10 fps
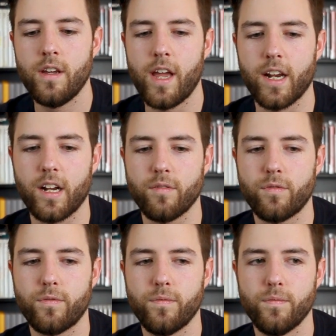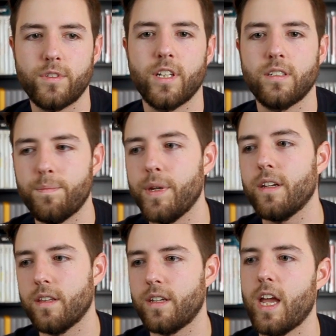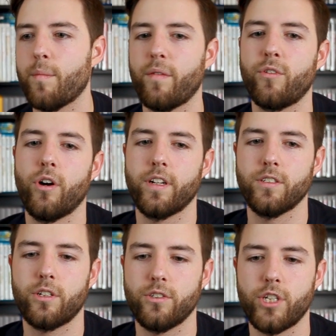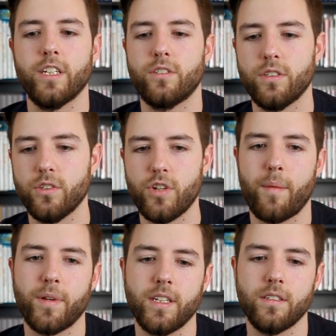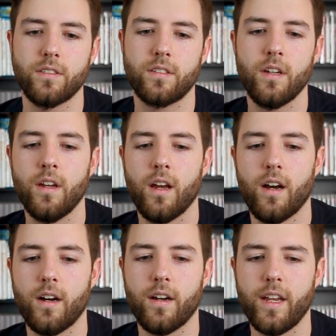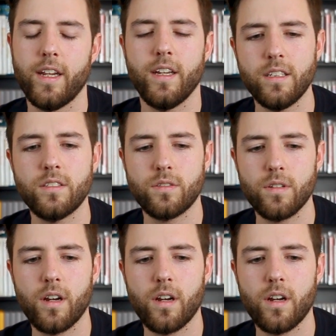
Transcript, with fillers: and I've since beating the game, I've gone and changed it to Japanese, uh, and it, it's